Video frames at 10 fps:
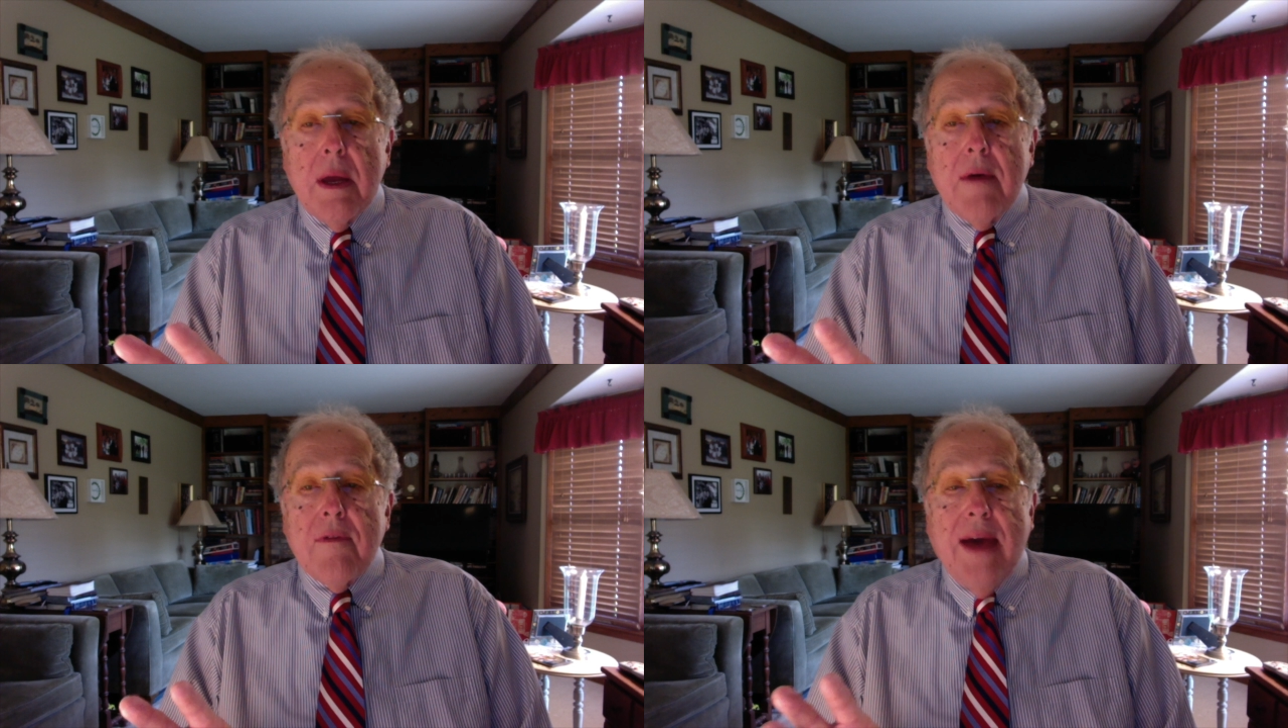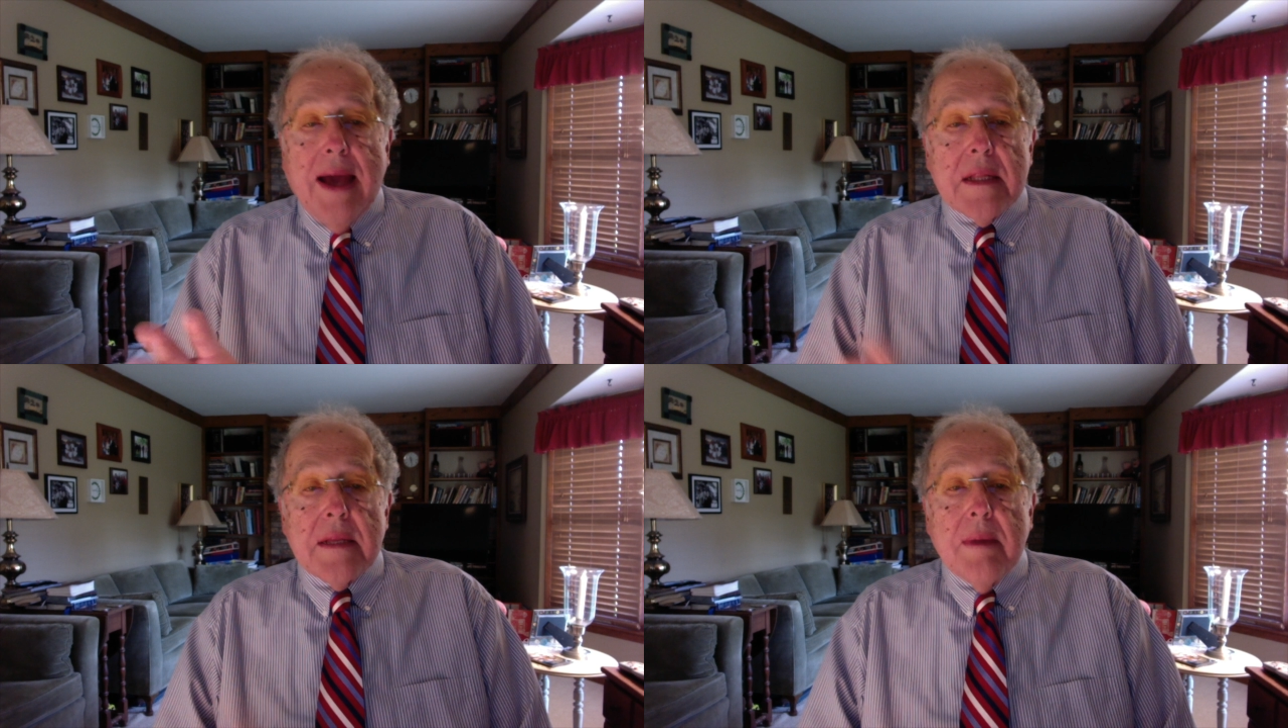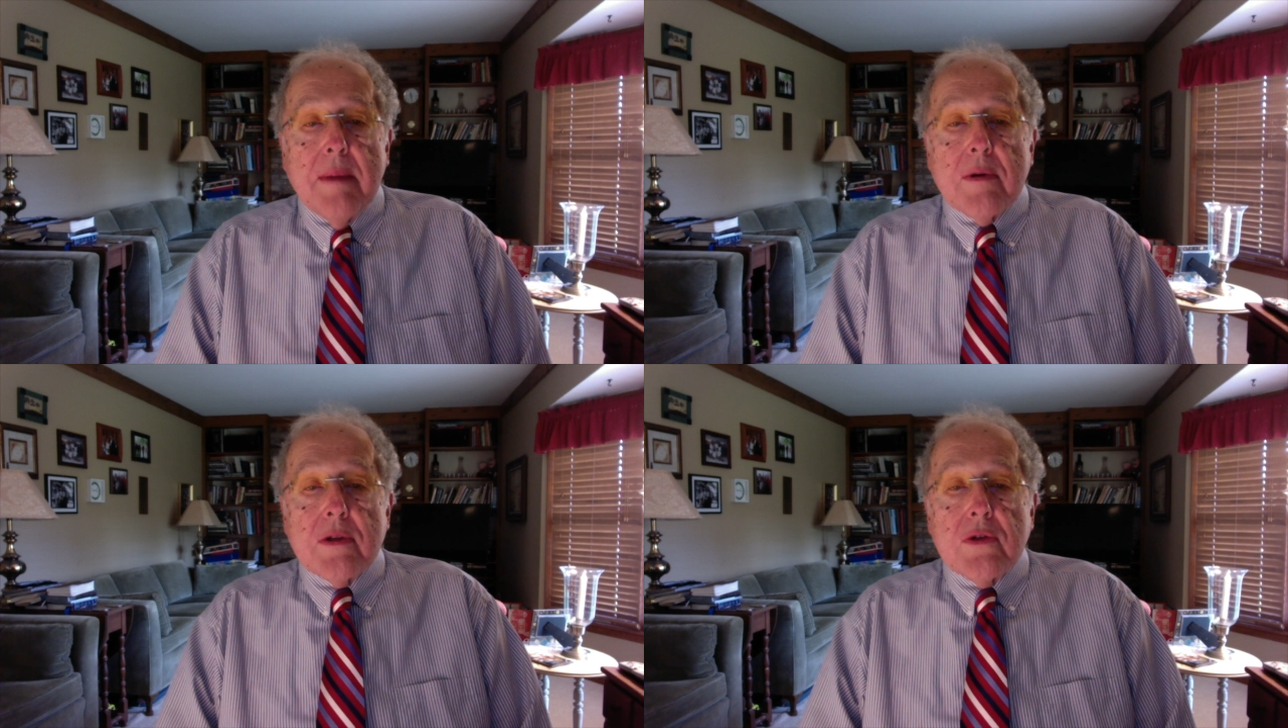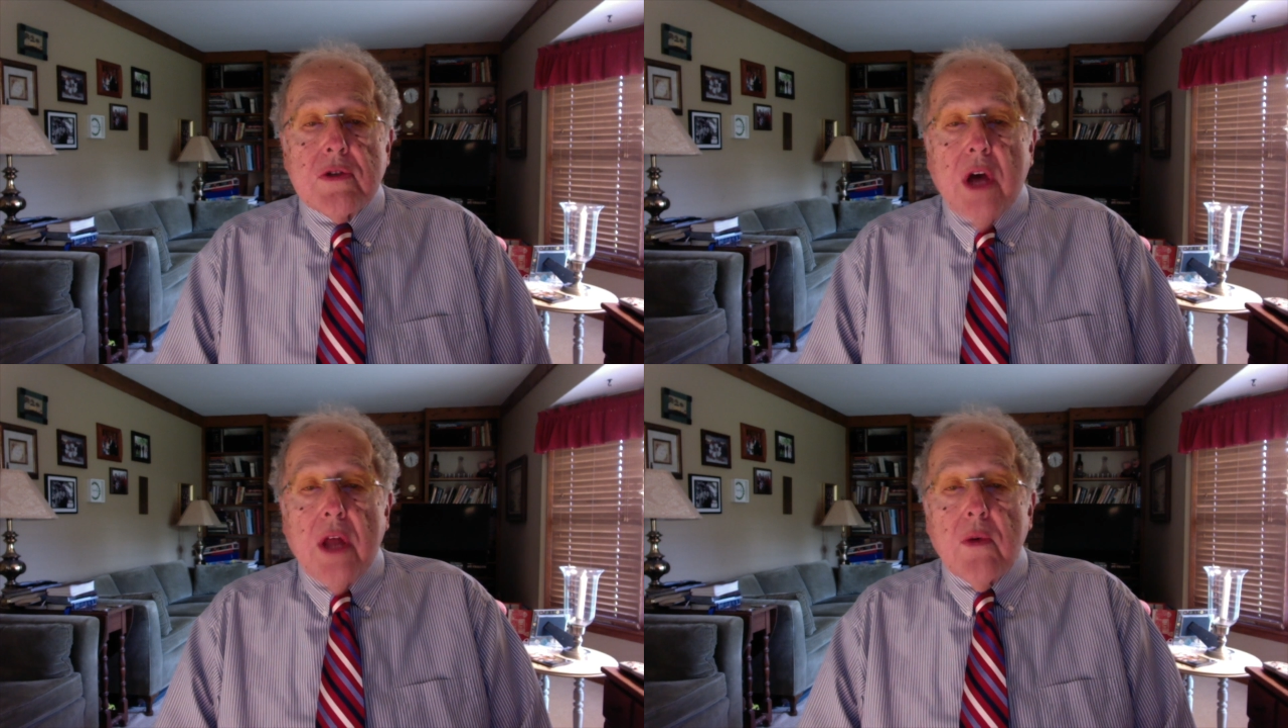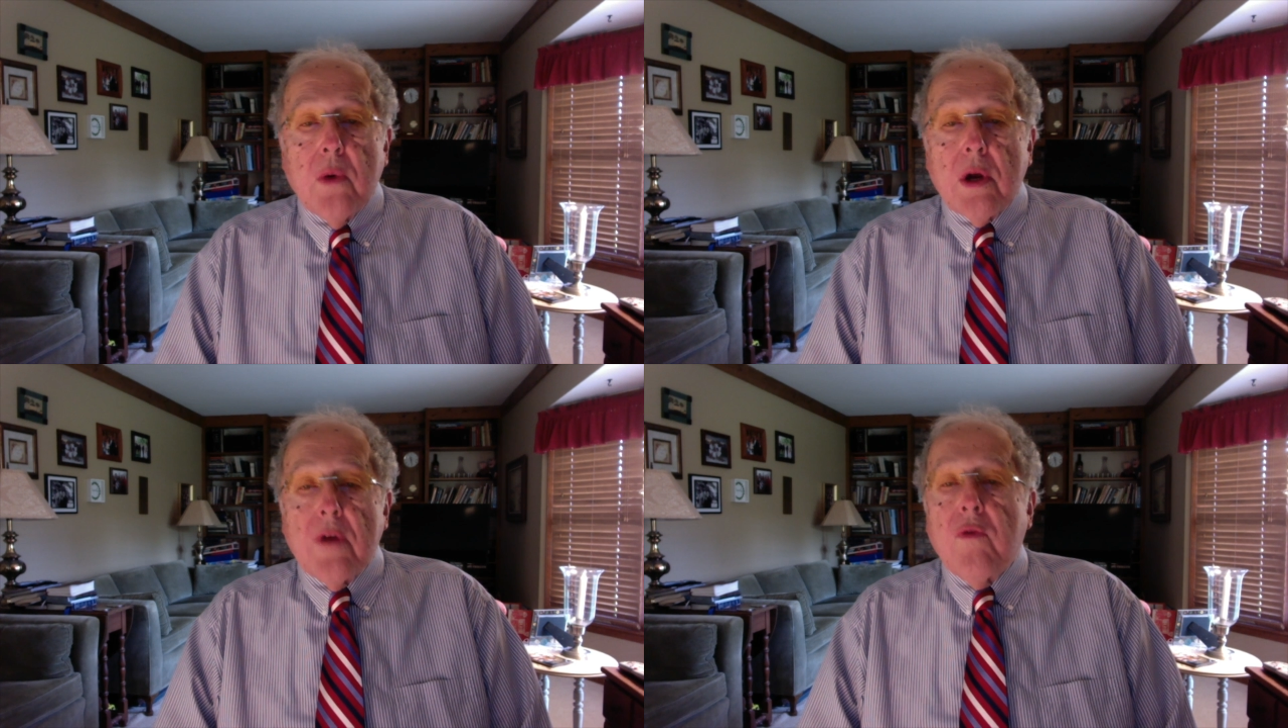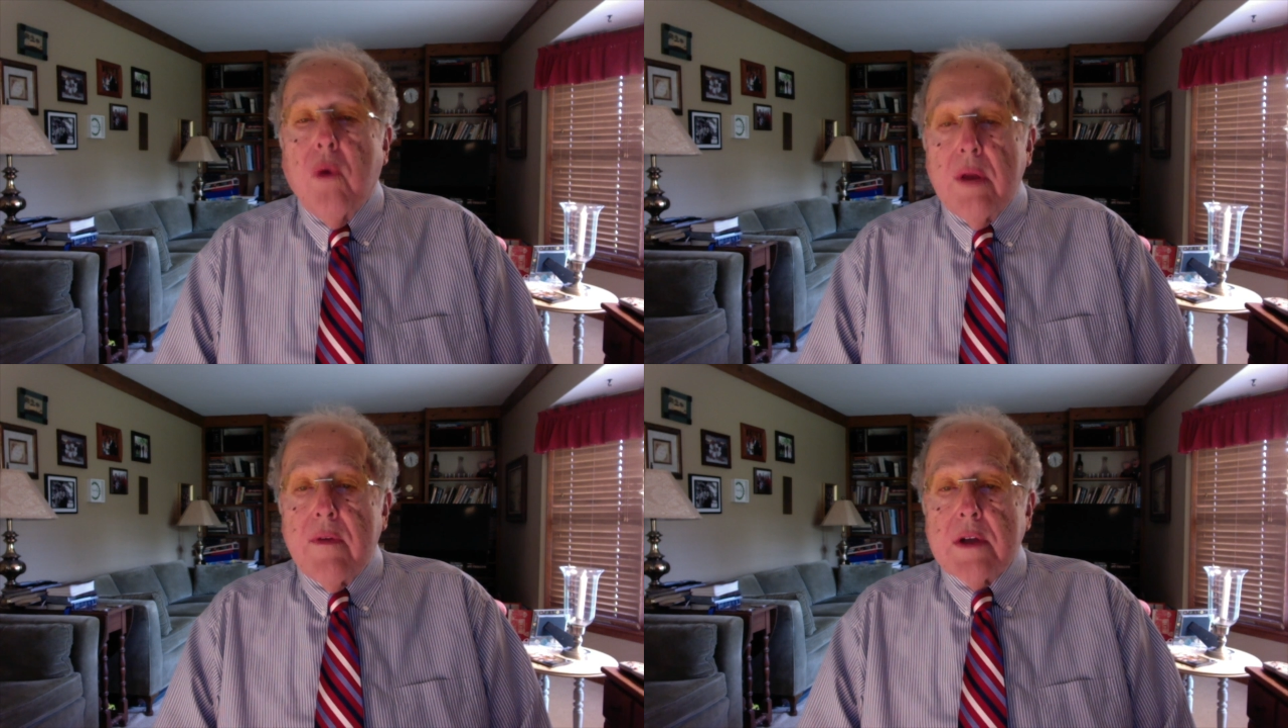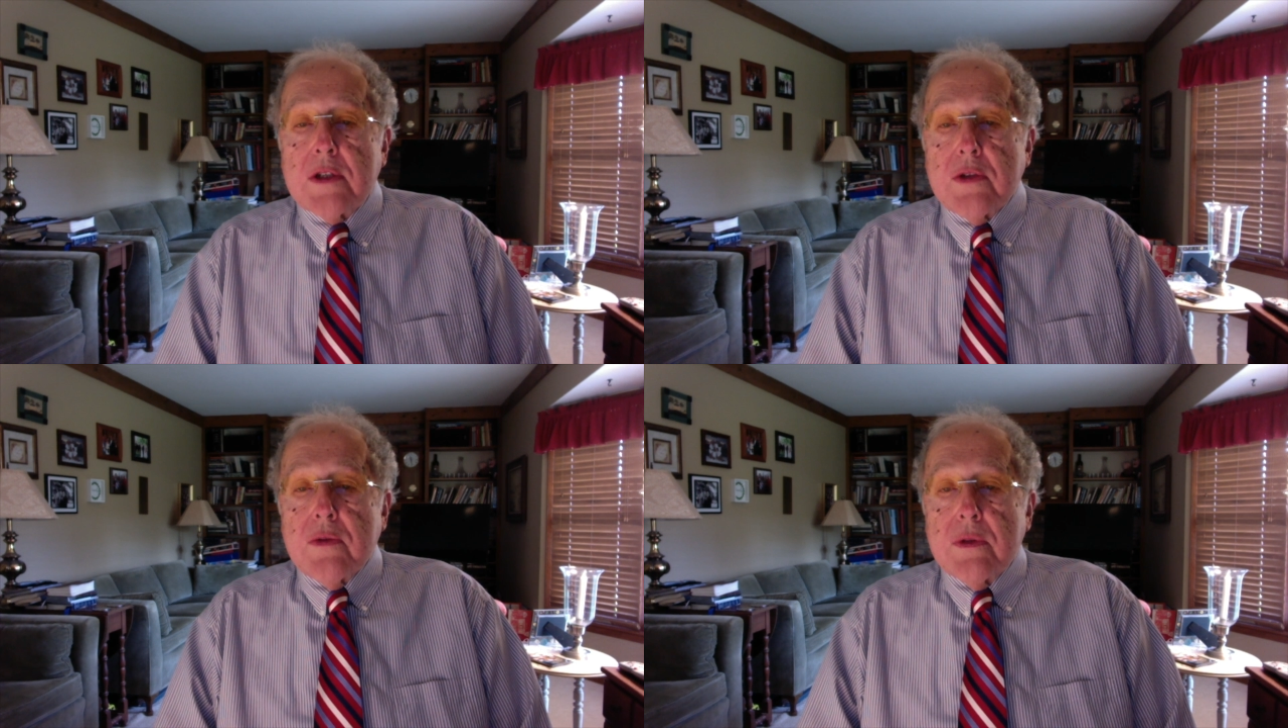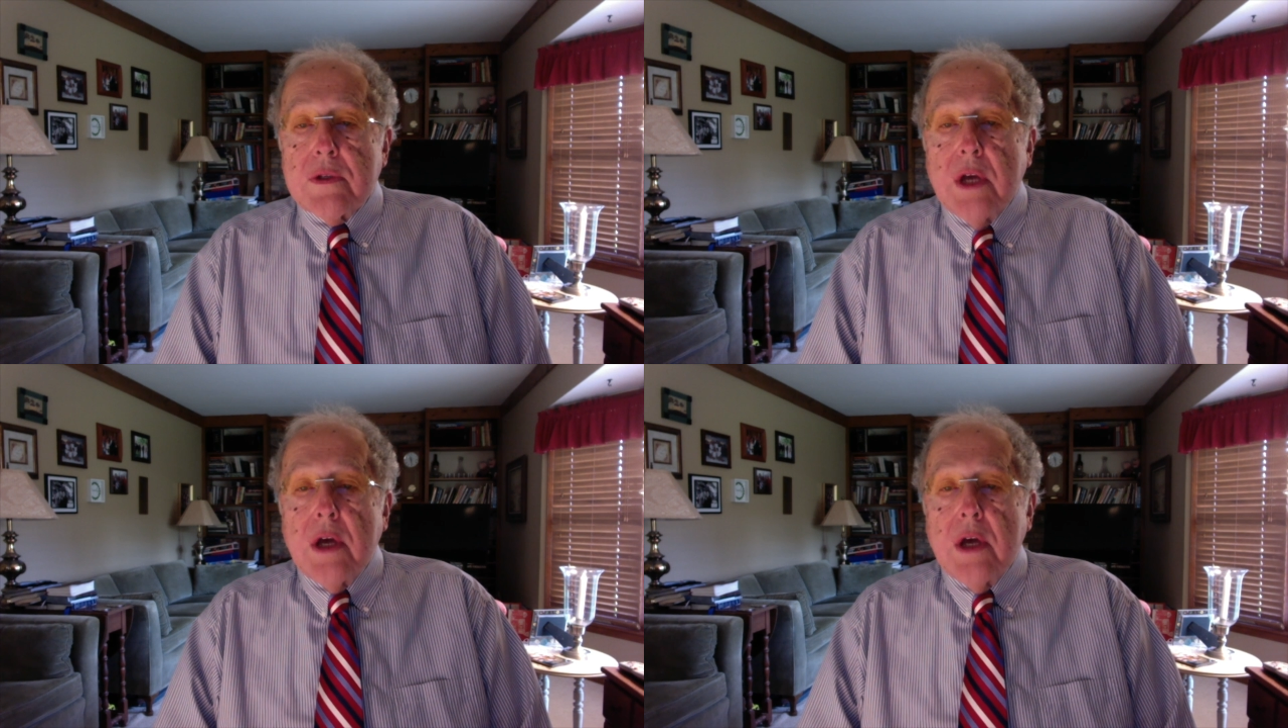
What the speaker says: faculty members who saw the work of one of our students,